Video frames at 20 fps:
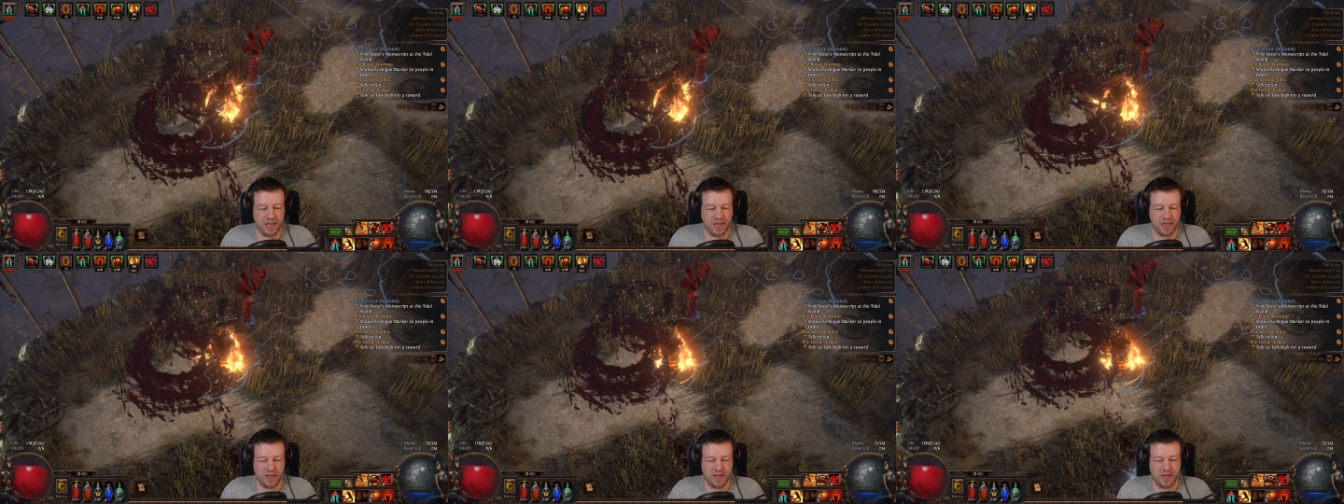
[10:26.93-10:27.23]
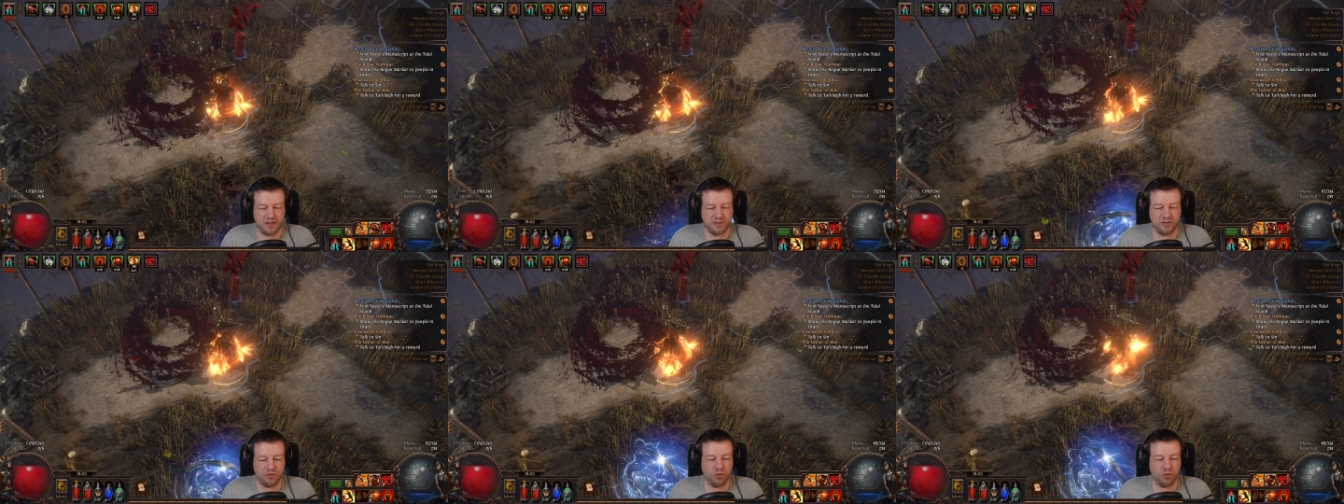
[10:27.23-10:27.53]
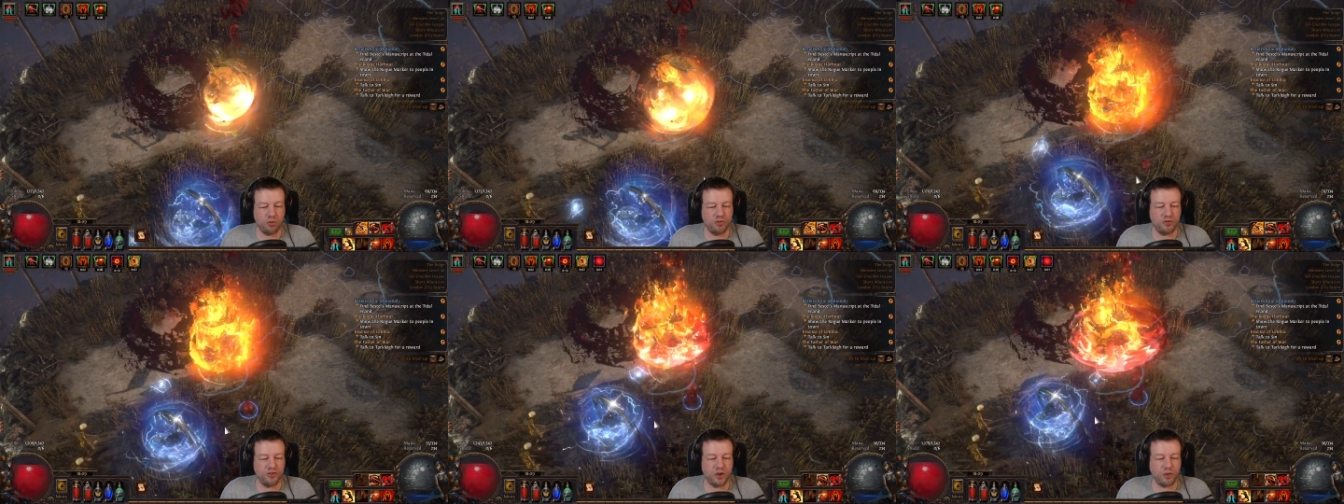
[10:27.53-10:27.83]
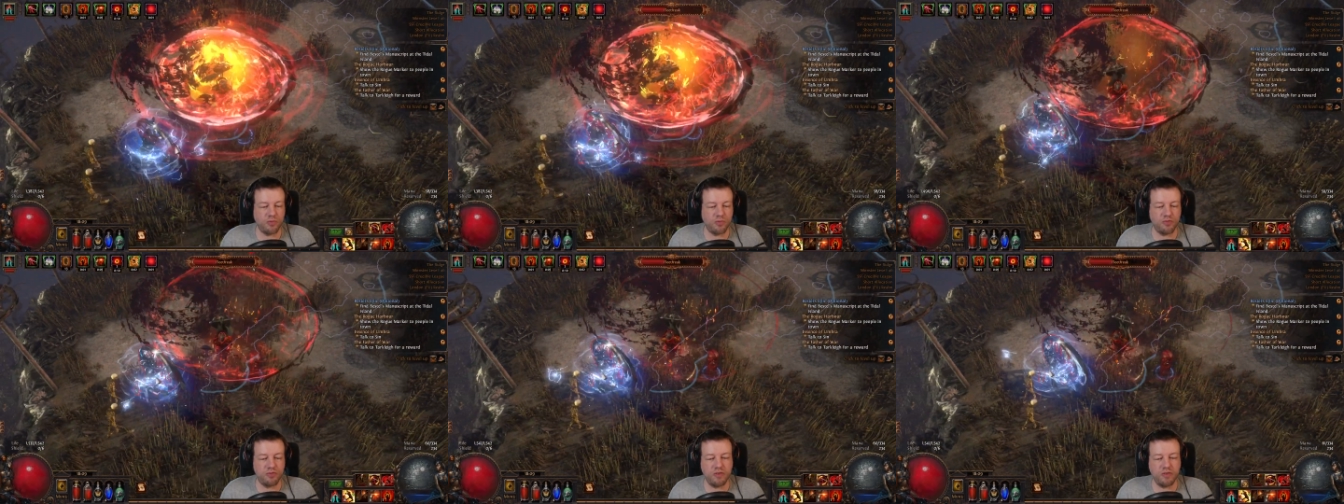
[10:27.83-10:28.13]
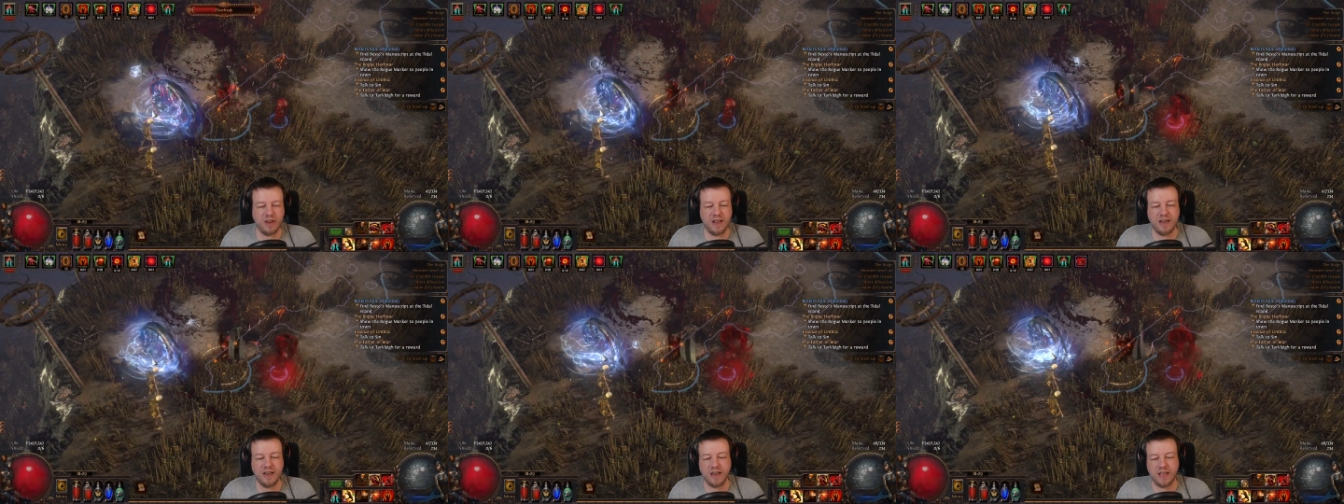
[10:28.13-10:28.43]
It's also
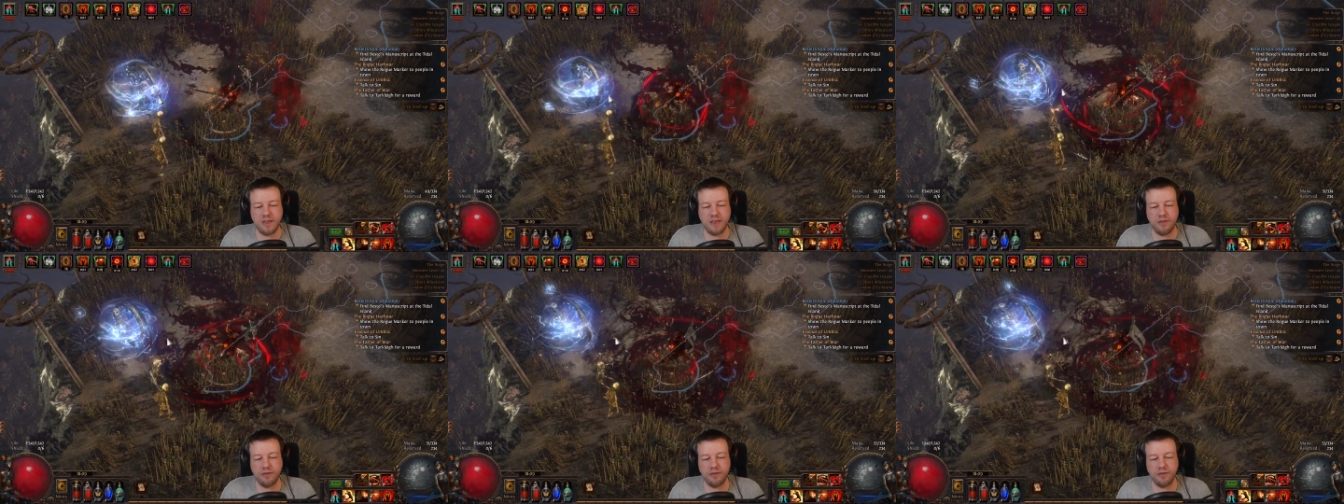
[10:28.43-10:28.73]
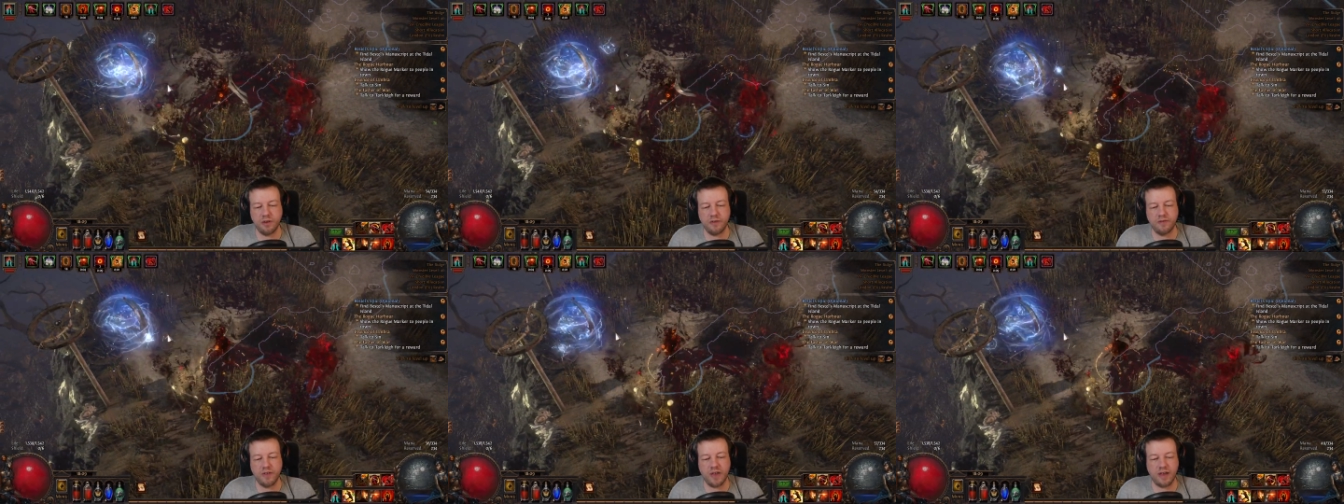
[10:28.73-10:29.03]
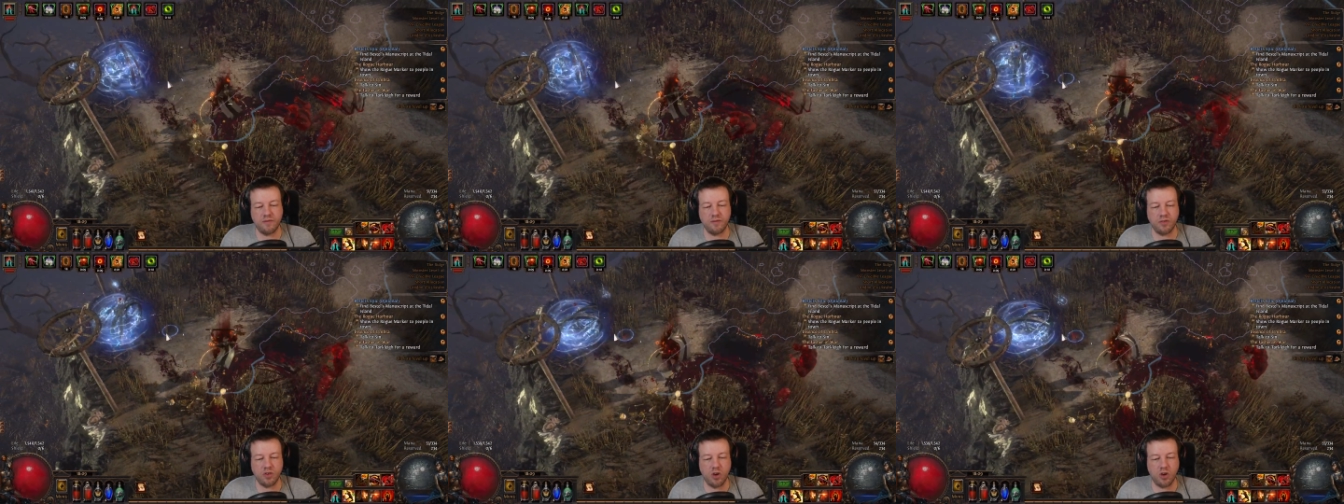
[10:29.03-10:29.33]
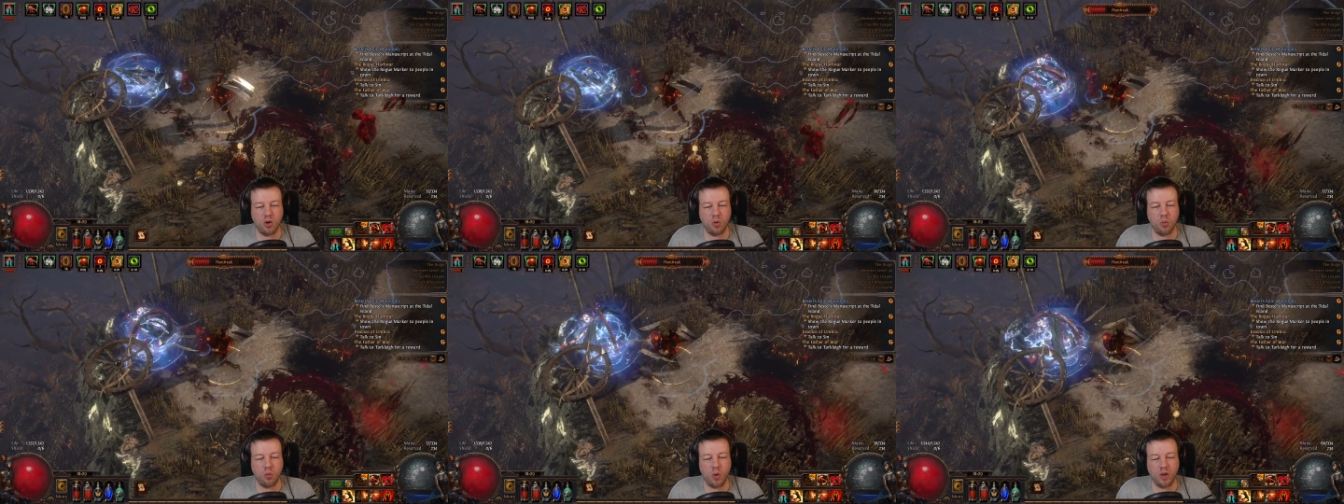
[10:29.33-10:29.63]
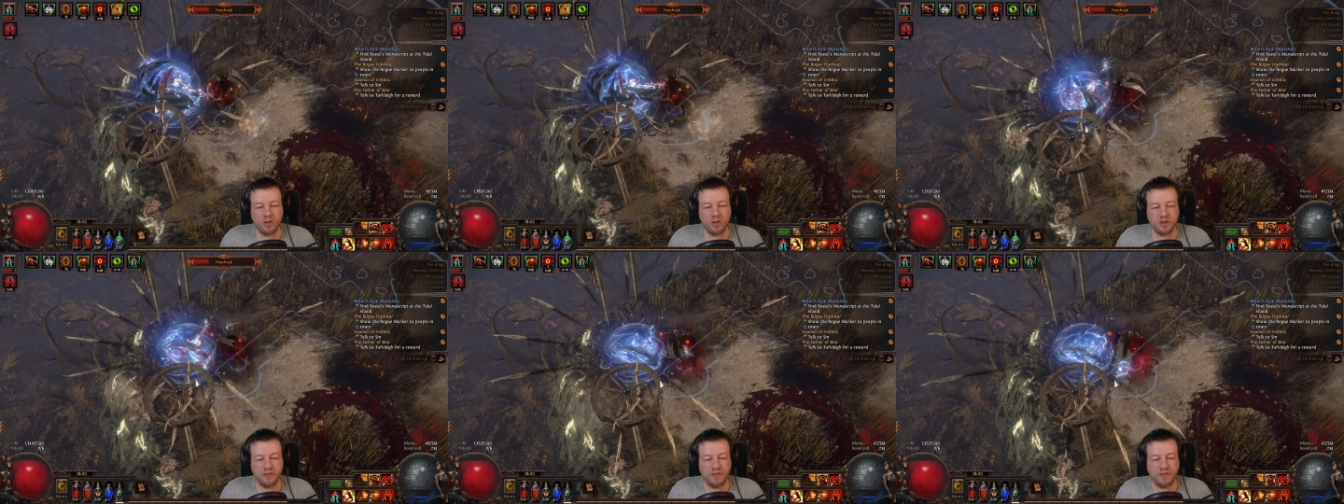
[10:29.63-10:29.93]
pretty lethal if you haven't got a
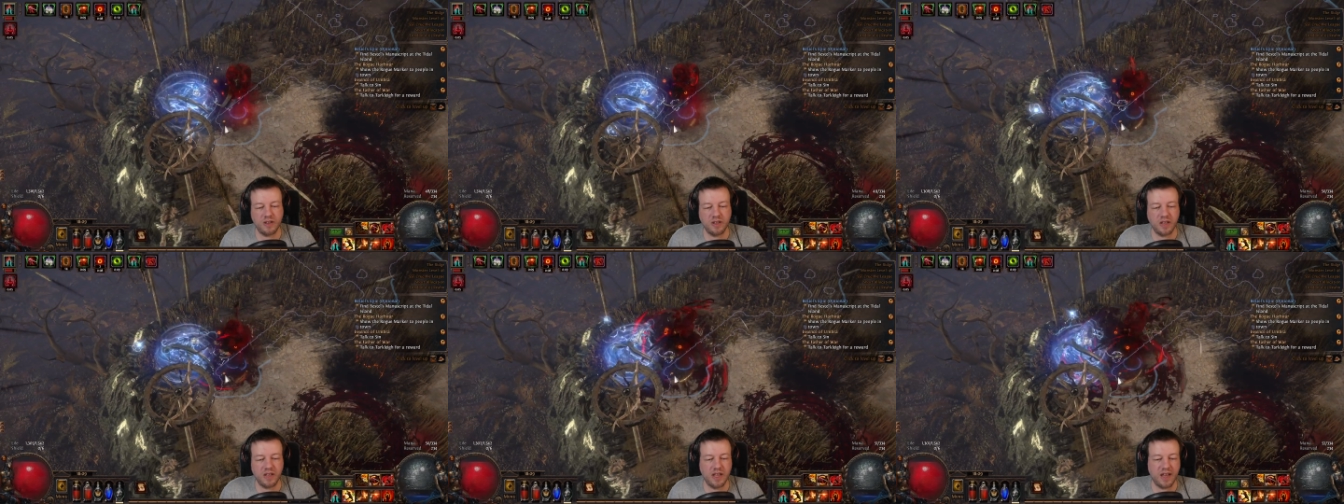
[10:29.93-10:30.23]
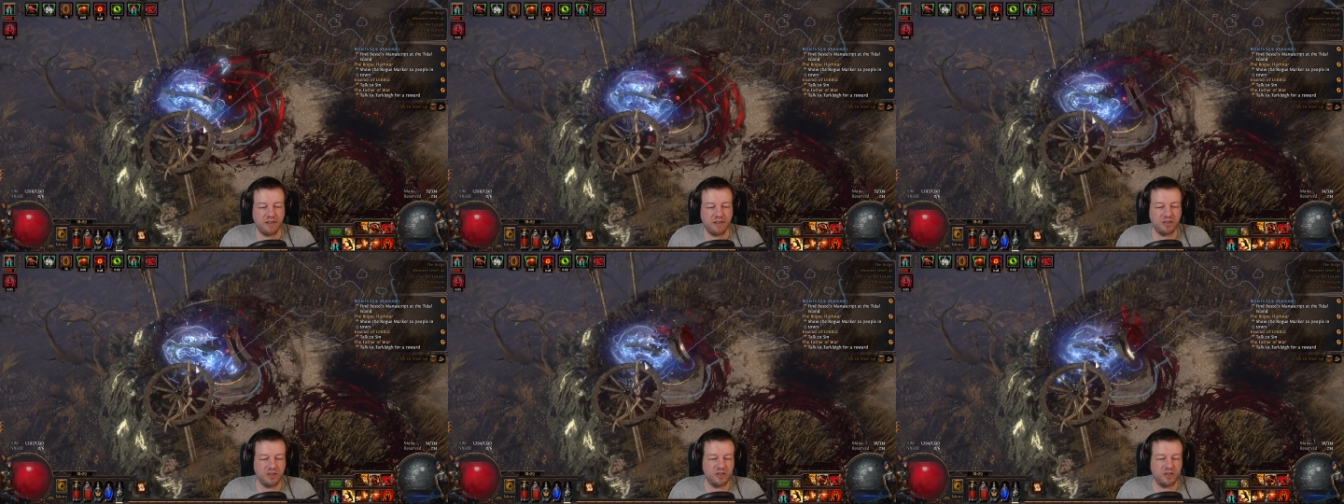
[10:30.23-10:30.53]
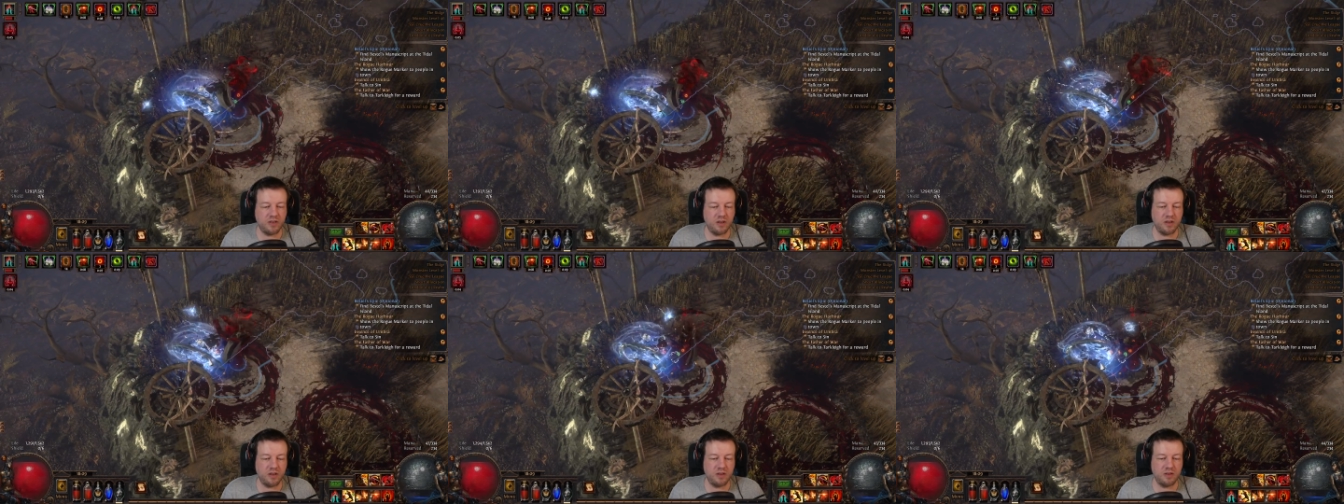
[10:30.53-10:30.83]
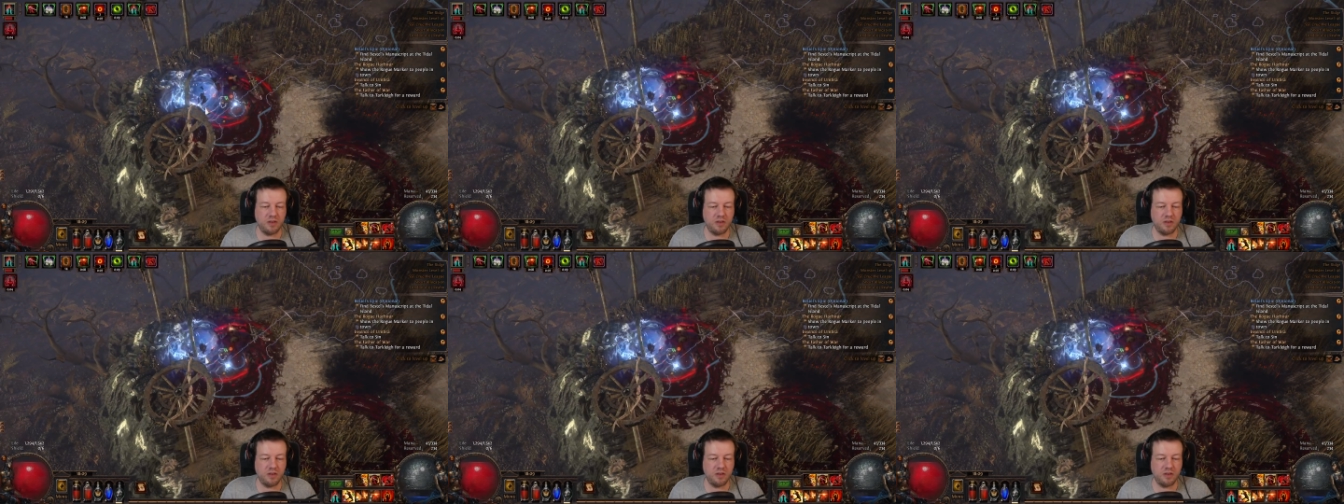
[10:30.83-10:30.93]
well-defended character.